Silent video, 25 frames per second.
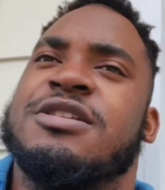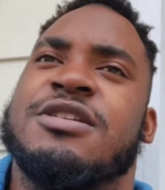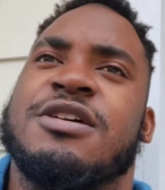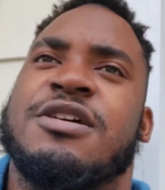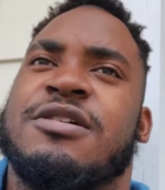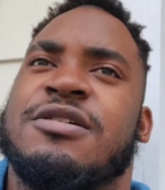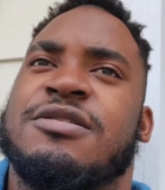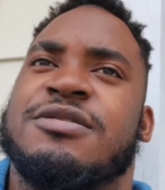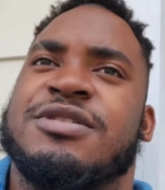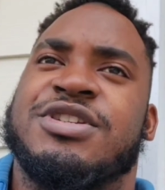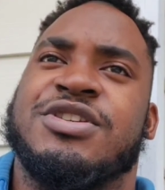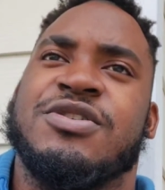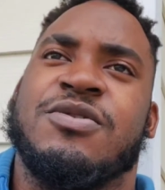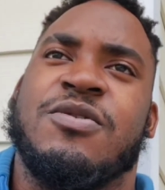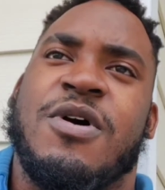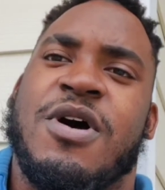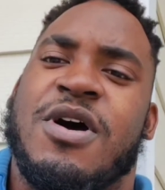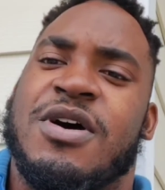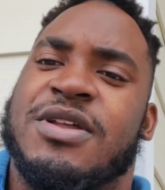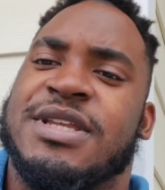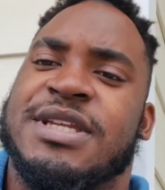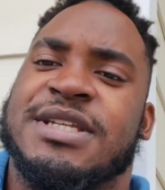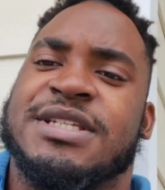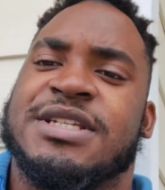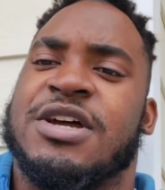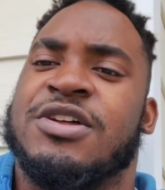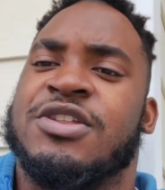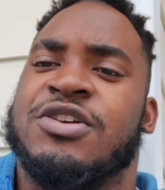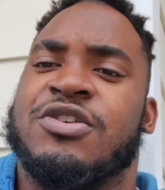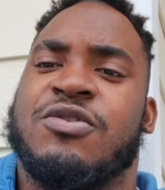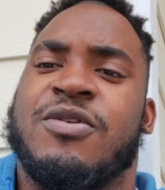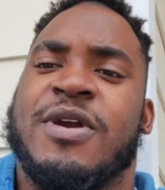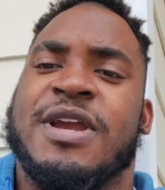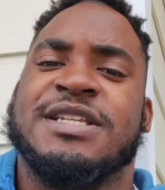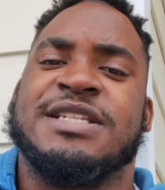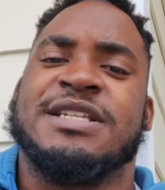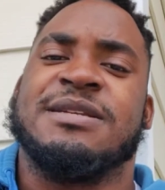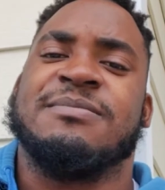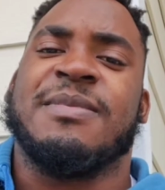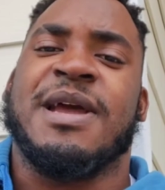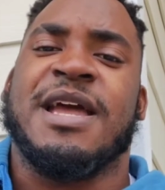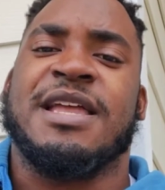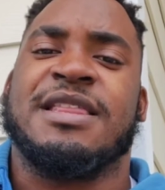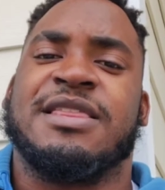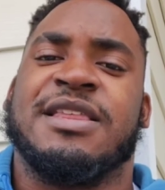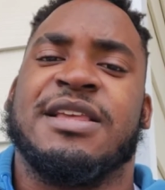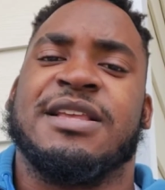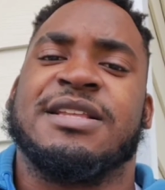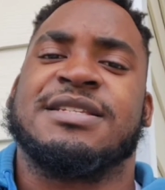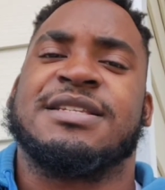you know, do all these other crazy
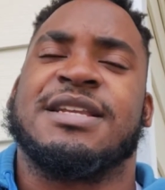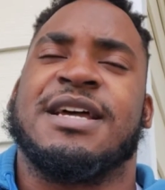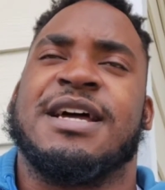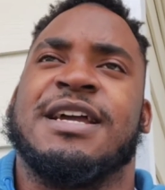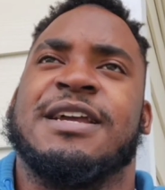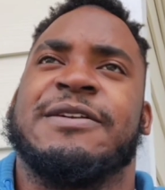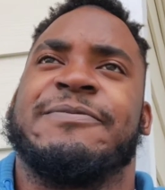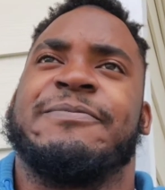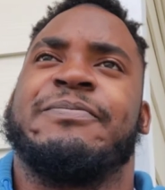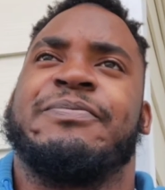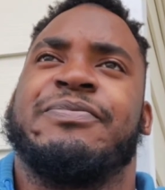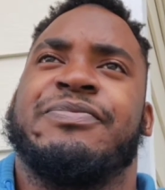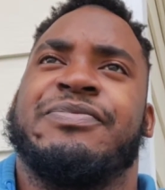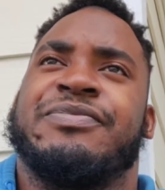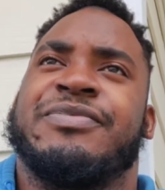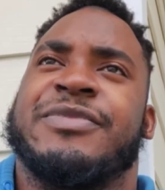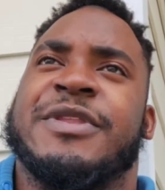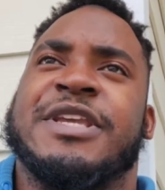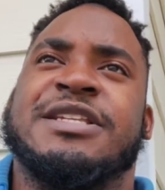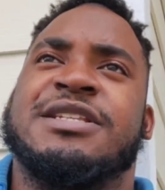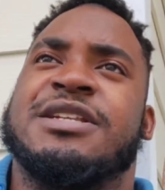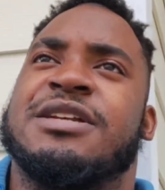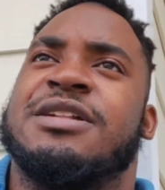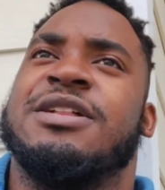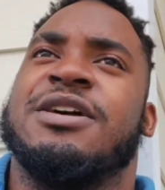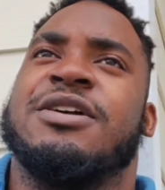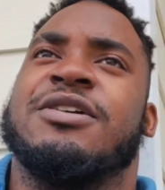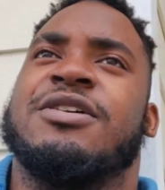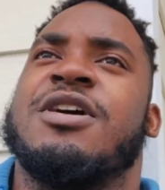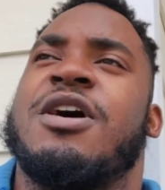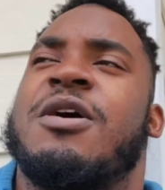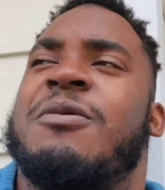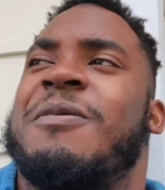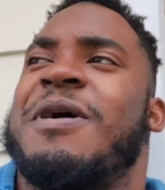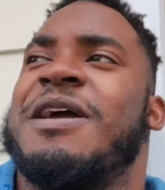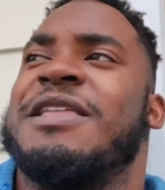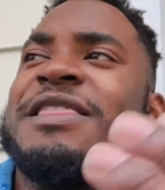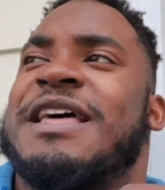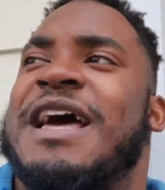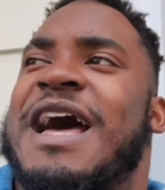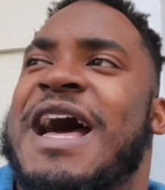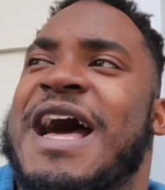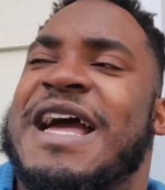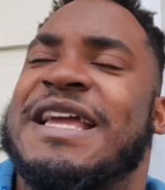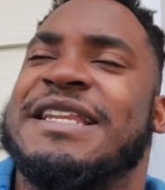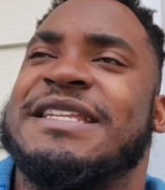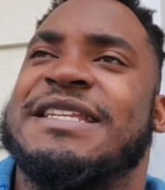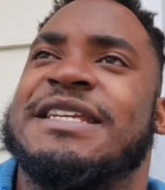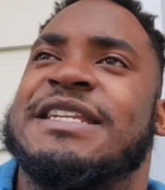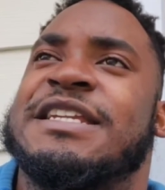methods. Like, this is a clear-cut way that
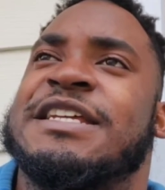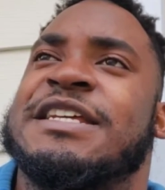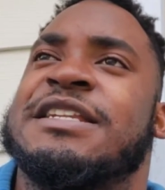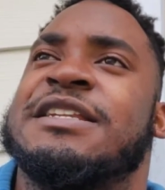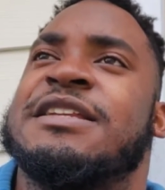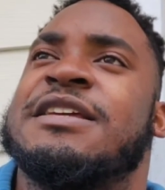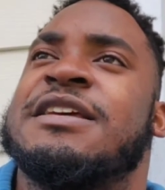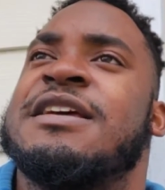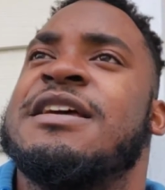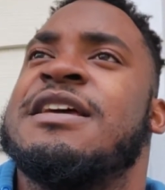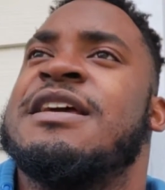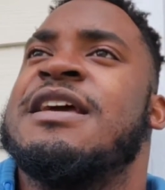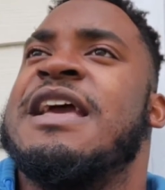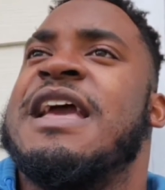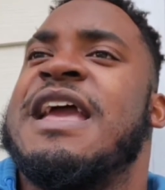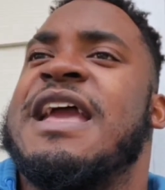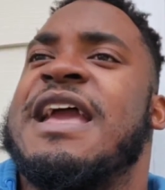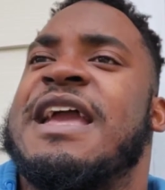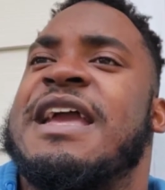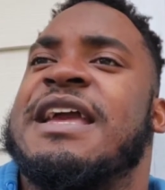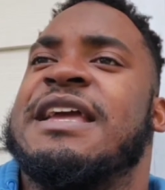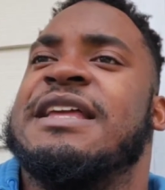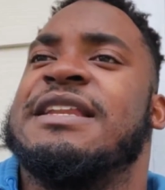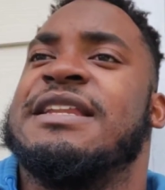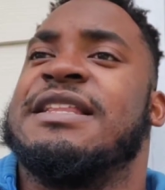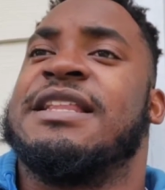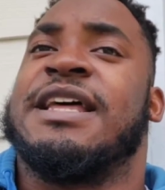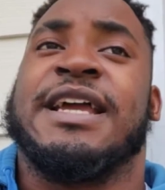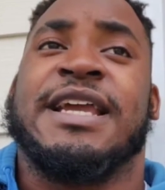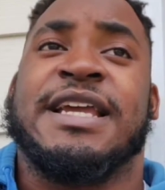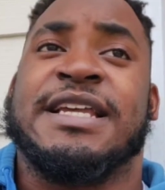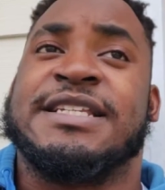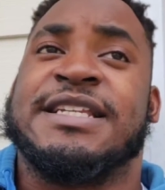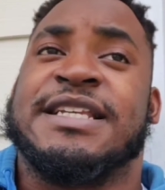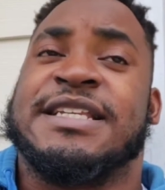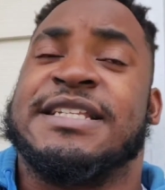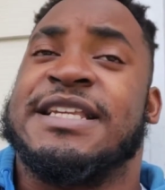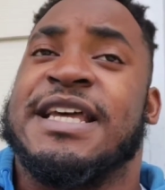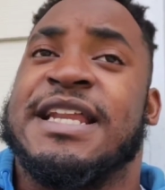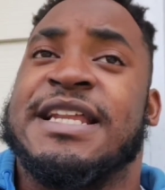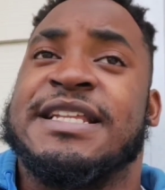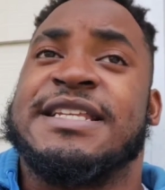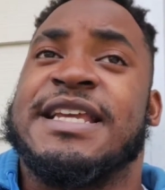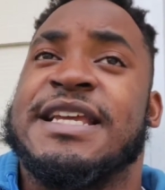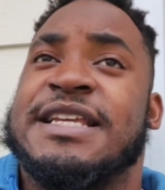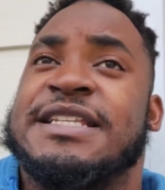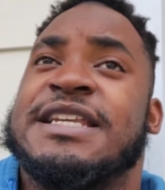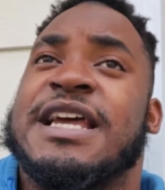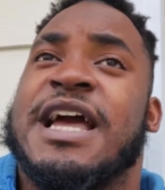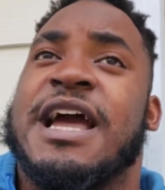I did it, and like I said, it's going
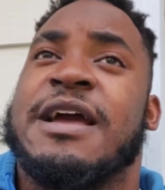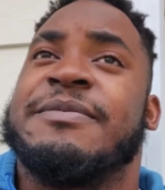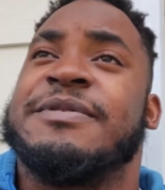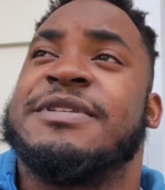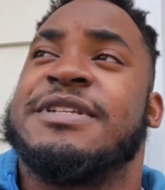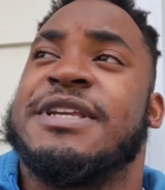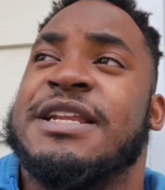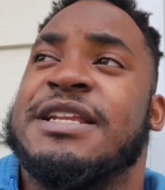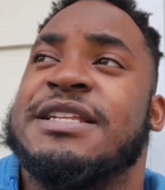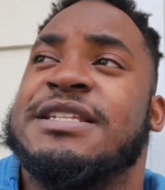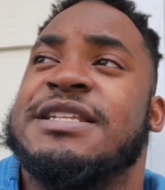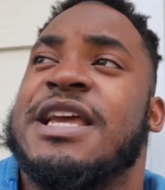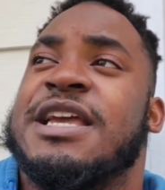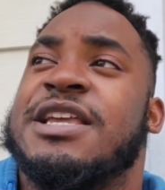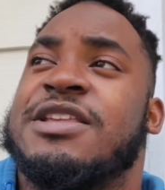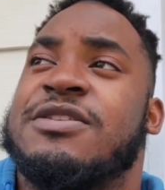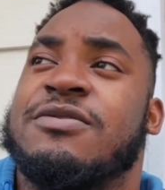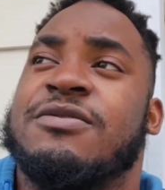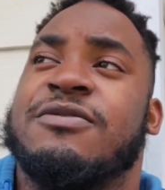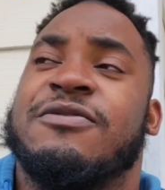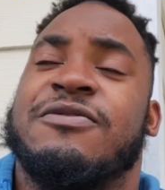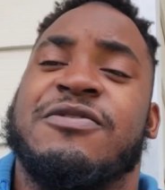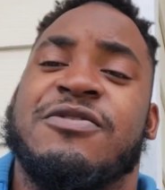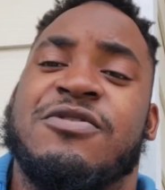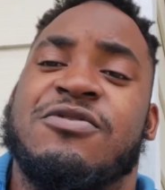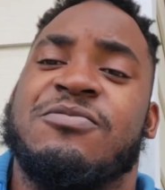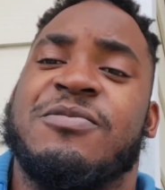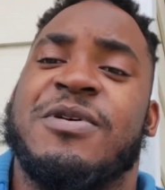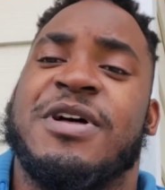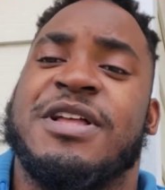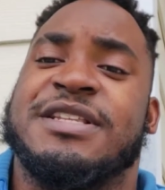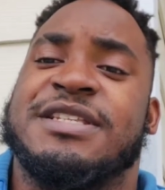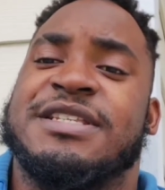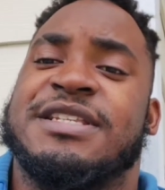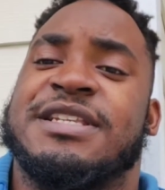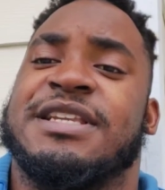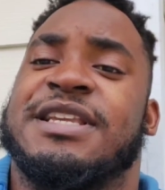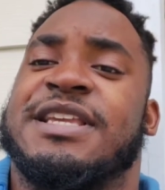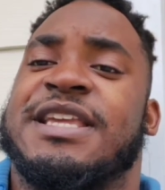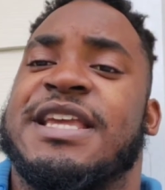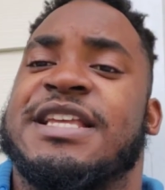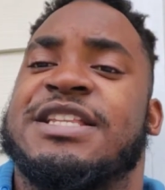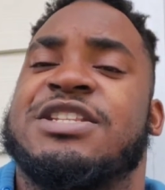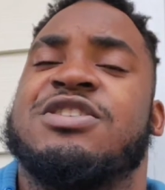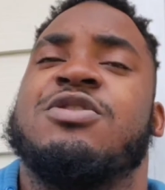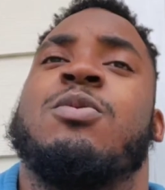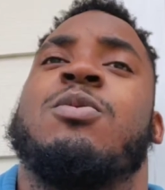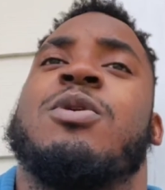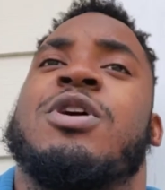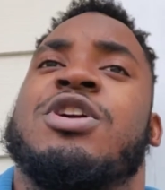to take time. It's going to take you a few months to
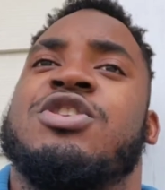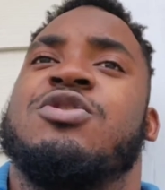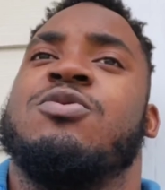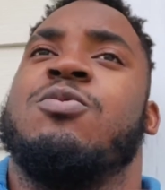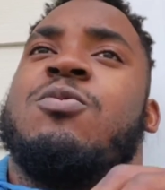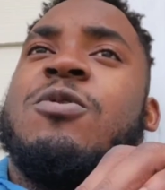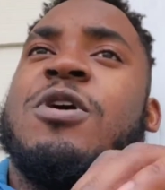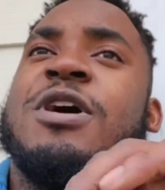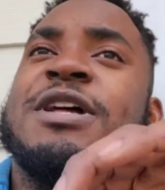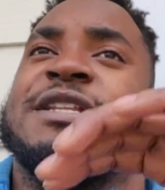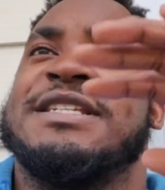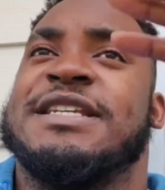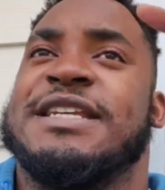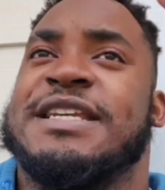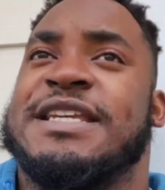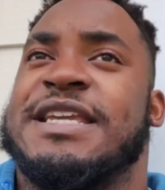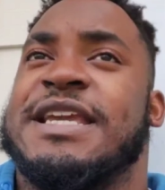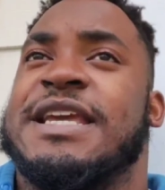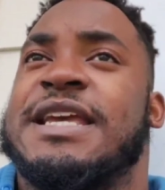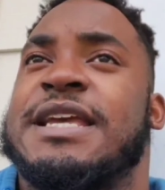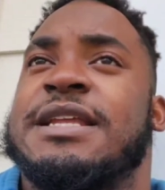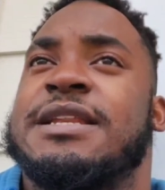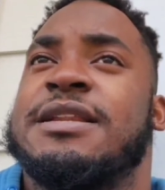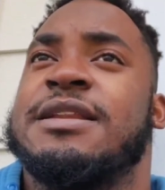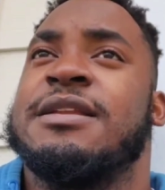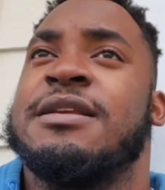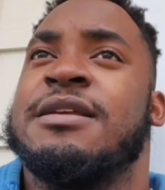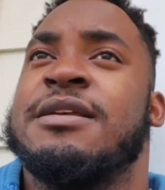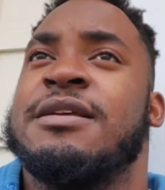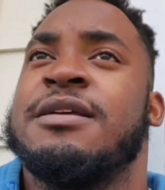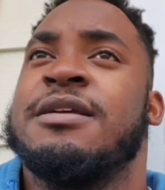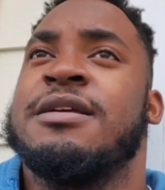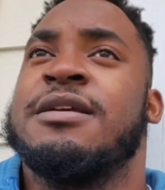get to where you want to get,